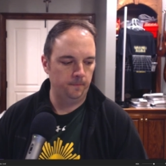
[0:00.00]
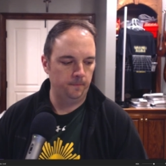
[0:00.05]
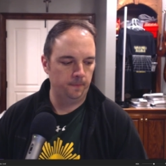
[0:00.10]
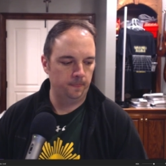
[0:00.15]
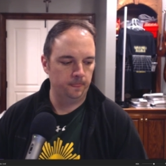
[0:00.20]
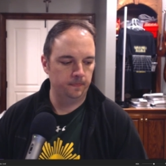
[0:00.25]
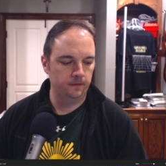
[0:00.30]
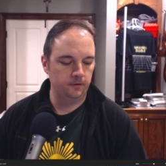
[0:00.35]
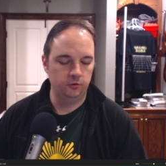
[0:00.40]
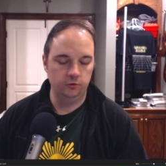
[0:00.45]

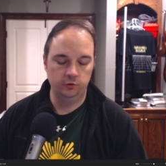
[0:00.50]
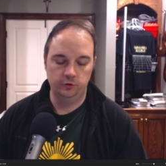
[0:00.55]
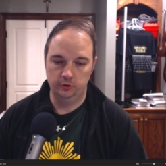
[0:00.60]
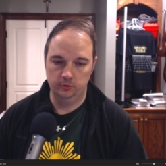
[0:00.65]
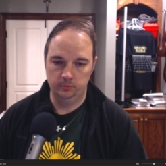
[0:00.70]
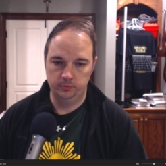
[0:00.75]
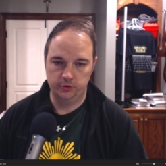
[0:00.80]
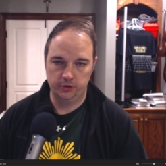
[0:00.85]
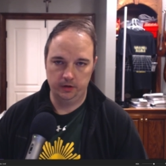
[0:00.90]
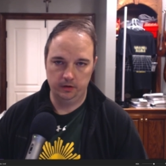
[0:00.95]
YouTube
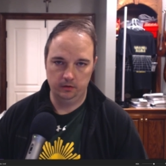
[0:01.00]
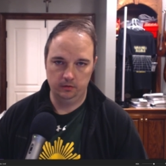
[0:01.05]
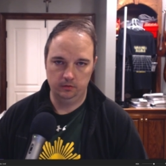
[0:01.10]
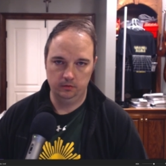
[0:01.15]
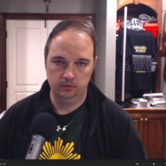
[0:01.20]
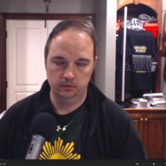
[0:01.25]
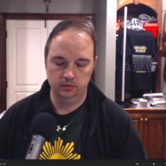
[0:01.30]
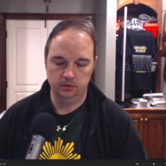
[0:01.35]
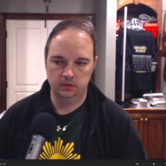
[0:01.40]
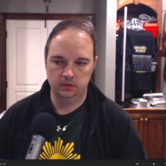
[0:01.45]

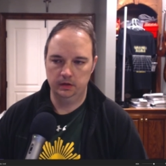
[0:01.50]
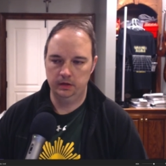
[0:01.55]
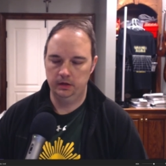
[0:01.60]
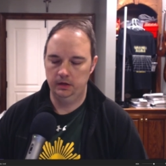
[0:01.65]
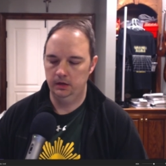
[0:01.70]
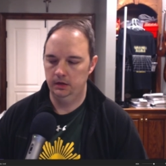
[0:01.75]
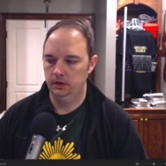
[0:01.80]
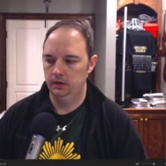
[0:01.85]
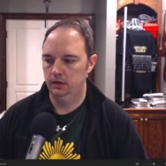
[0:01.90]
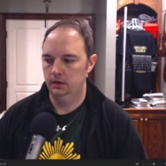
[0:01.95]
channels
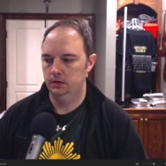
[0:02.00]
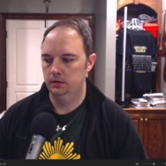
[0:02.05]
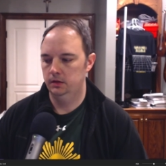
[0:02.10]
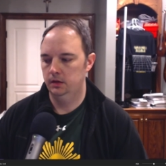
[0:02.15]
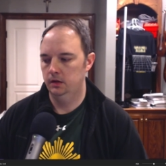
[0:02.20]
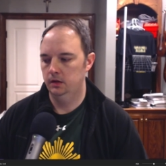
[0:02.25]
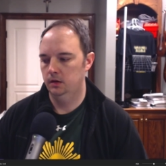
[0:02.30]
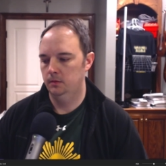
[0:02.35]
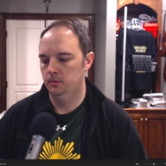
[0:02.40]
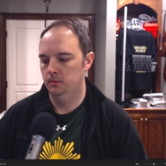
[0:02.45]
and the
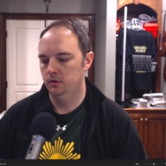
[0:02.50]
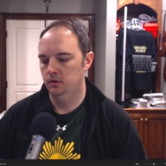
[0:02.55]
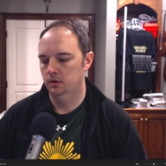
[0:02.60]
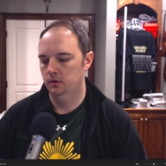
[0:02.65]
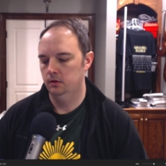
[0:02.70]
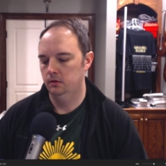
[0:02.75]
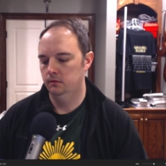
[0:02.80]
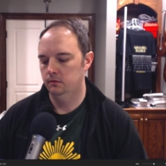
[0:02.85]
number of